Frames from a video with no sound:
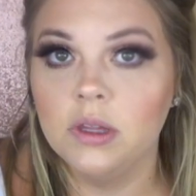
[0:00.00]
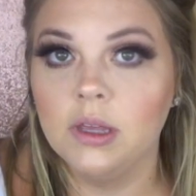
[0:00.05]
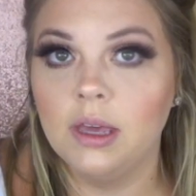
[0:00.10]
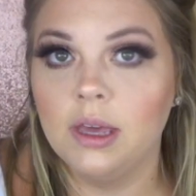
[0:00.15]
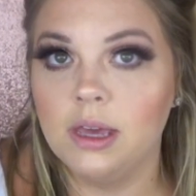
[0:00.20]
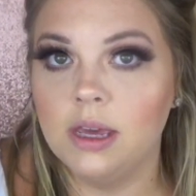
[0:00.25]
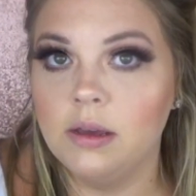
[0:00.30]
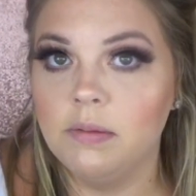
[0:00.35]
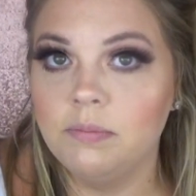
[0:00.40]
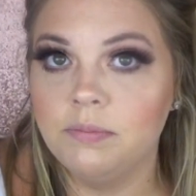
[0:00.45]

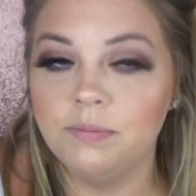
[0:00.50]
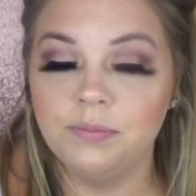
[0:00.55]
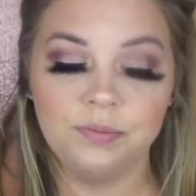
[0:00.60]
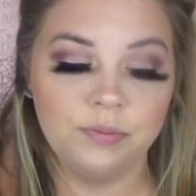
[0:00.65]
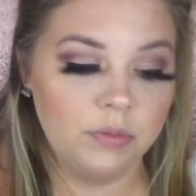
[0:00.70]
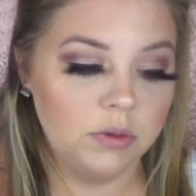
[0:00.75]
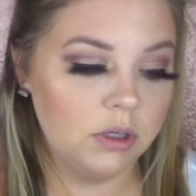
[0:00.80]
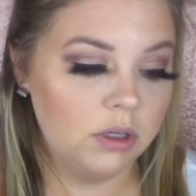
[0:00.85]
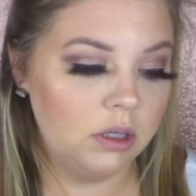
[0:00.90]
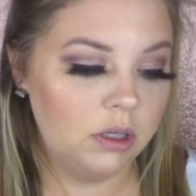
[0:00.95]
Okay,
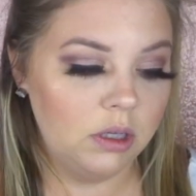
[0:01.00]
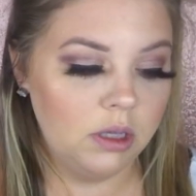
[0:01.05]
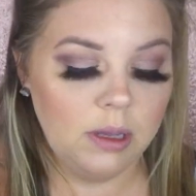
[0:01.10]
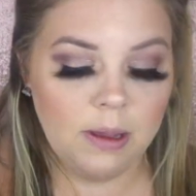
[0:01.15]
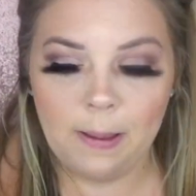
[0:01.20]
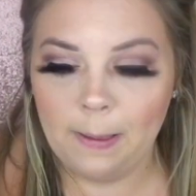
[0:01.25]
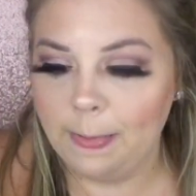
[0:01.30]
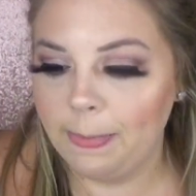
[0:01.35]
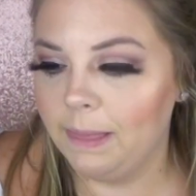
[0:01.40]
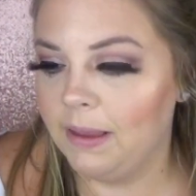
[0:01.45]

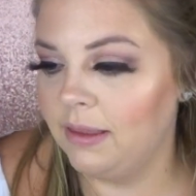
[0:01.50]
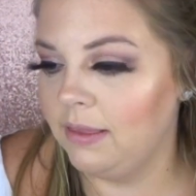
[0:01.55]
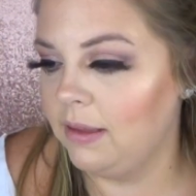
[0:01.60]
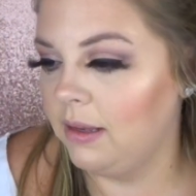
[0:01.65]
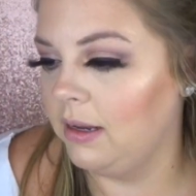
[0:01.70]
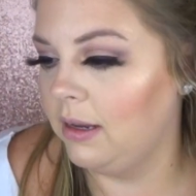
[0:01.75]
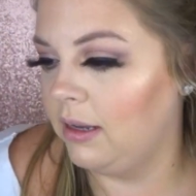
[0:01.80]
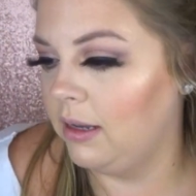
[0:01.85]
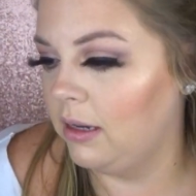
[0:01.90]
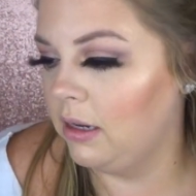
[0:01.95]
and
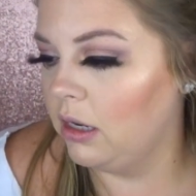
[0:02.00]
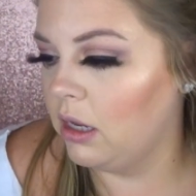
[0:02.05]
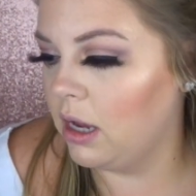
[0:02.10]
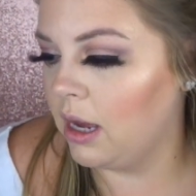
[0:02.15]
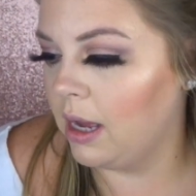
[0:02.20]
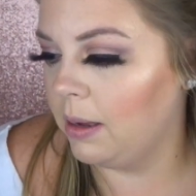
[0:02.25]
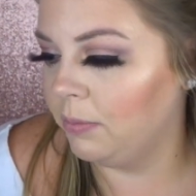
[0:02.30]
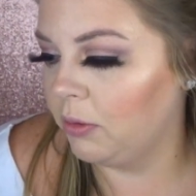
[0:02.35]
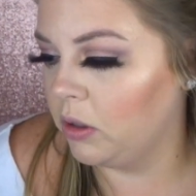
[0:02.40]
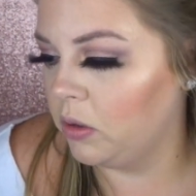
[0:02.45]
then
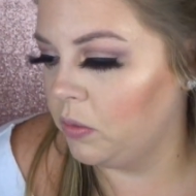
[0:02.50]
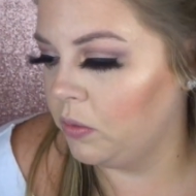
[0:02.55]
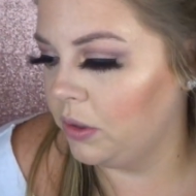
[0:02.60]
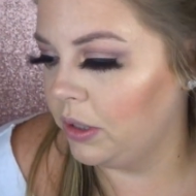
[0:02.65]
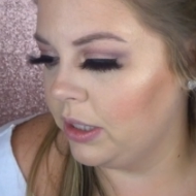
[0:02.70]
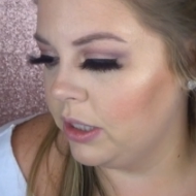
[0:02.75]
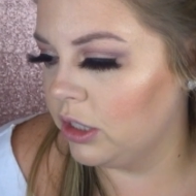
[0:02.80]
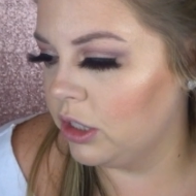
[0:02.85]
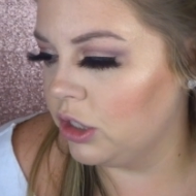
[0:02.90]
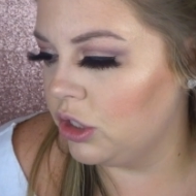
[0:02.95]
I'm
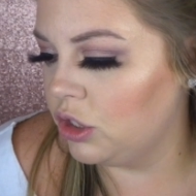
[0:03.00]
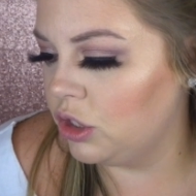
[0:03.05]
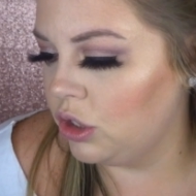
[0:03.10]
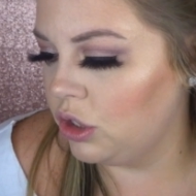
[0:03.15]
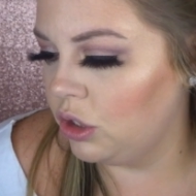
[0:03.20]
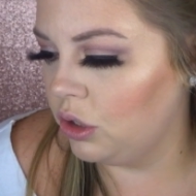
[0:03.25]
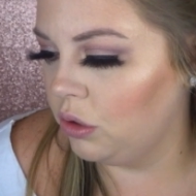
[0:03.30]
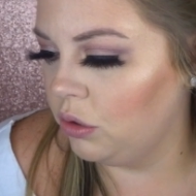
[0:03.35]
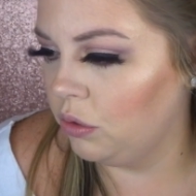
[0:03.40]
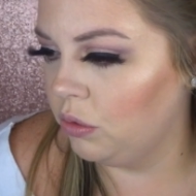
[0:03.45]
going
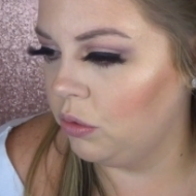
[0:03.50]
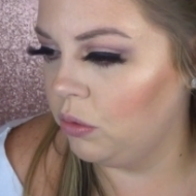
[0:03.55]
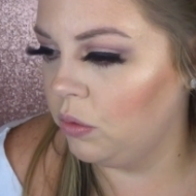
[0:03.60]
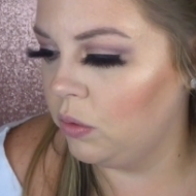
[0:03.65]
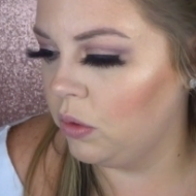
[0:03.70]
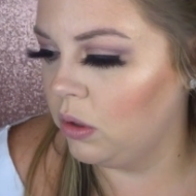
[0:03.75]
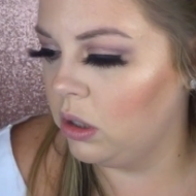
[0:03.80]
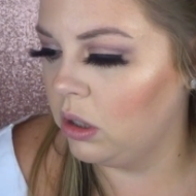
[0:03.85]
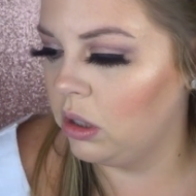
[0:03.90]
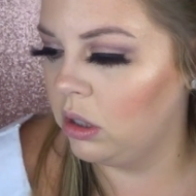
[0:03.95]

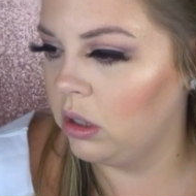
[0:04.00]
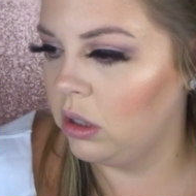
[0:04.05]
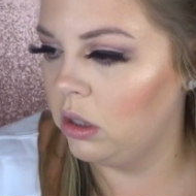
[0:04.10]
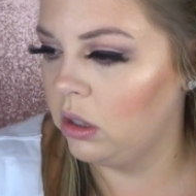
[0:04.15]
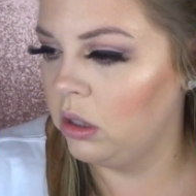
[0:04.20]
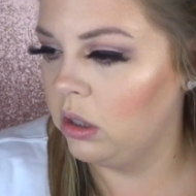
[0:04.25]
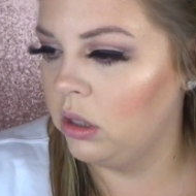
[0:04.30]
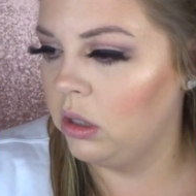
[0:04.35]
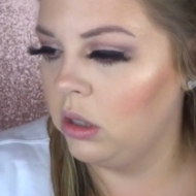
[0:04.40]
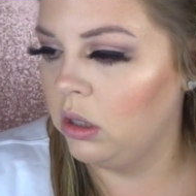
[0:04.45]
to
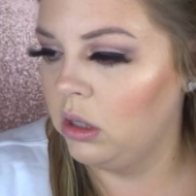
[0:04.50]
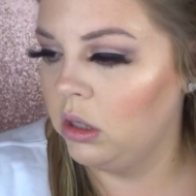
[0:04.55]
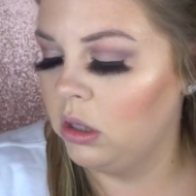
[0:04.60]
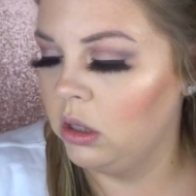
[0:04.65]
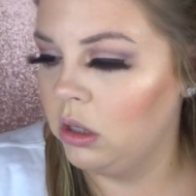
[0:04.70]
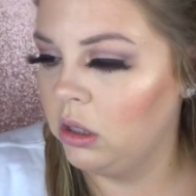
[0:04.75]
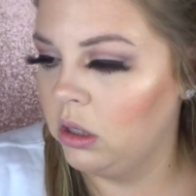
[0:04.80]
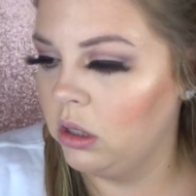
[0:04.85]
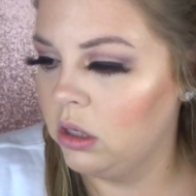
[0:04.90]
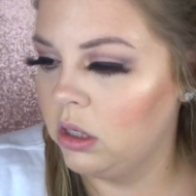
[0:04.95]

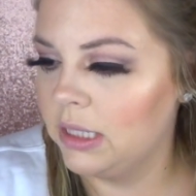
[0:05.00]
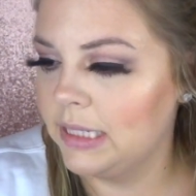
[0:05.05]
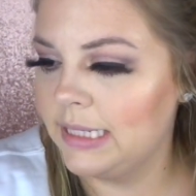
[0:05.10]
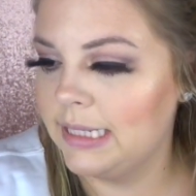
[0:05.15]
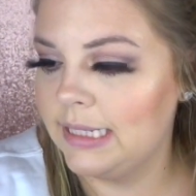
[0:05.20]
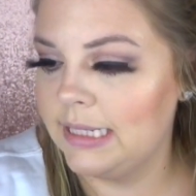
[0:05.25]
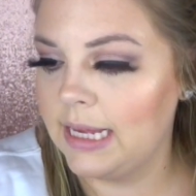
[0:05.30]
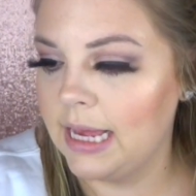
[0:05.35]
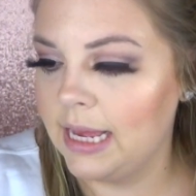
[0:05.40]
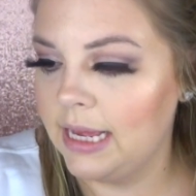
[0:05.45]

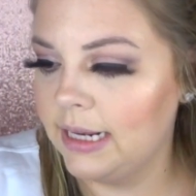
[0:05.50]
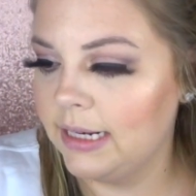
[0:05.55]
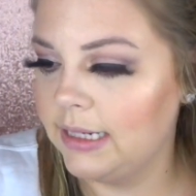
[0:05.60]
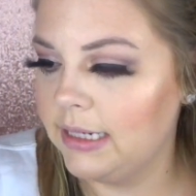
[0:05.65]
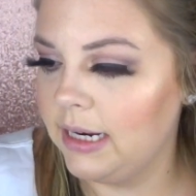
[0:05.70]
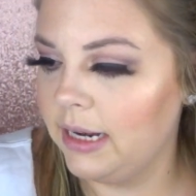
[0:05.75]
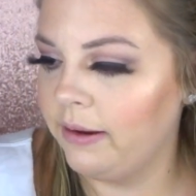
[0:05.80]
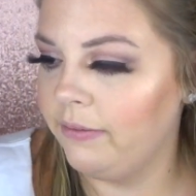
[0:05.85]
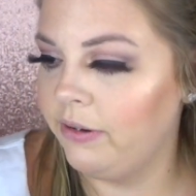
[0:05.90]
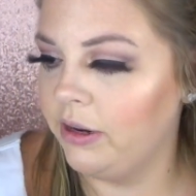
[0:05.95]

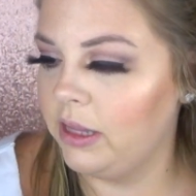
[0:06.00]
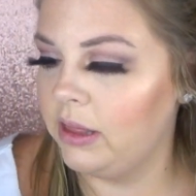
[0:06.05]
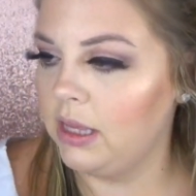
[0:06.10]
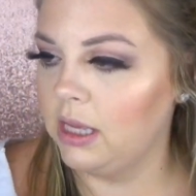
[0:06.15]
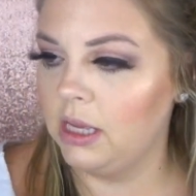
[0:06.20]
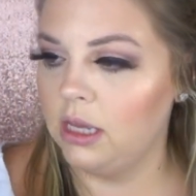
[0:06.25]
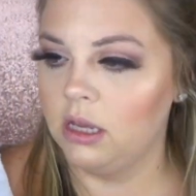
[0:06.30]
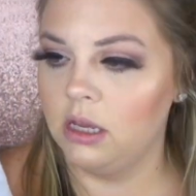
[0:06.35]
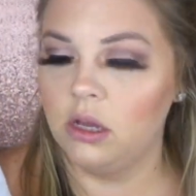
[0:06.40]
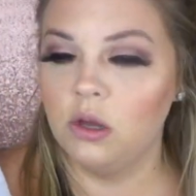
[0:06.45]
set
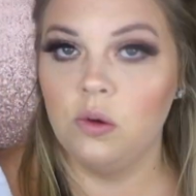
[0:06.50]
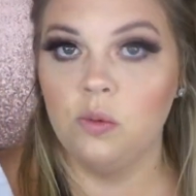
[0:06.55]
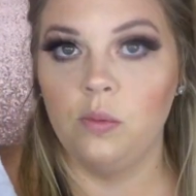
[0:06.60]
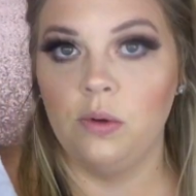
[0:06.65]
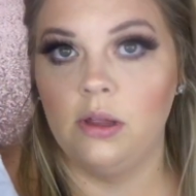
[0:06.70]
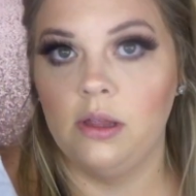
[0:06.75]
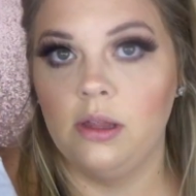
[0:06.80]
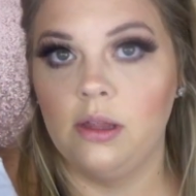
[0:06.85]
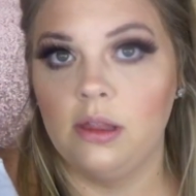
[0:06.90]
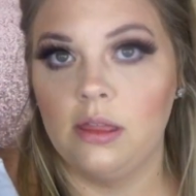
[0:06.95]
everything
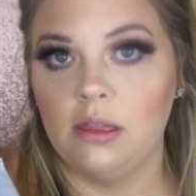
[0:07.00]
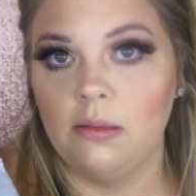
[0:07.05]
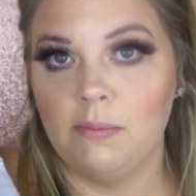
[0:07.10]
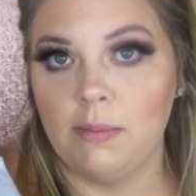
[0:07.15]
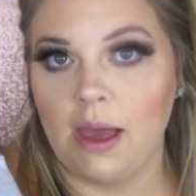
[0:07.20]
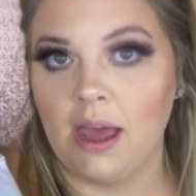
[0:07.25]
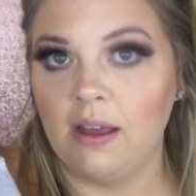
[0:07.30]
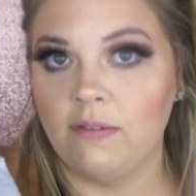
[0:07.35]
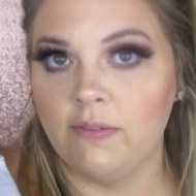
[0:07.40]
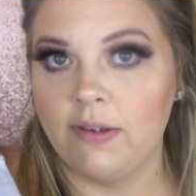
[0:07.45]
with
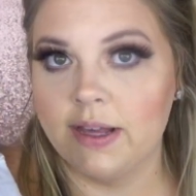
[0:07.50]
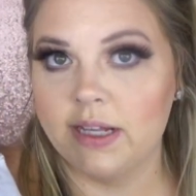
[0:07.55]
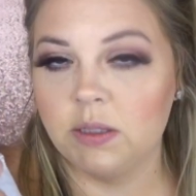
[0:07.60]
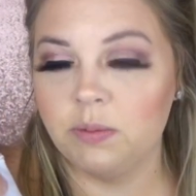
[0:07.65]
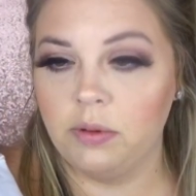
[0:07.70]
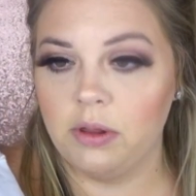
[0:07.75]
MAC Fix